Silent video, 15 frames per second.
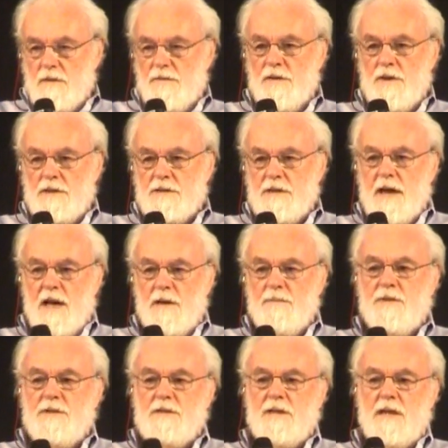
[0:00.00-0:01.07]
The first
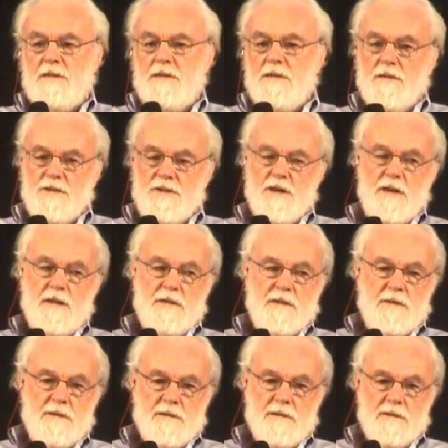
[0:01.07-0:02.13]
camp is centered on
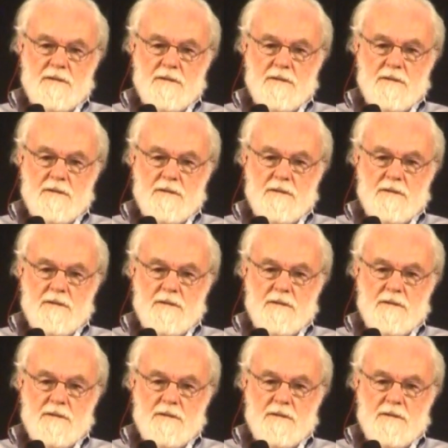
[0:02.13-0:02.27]
China.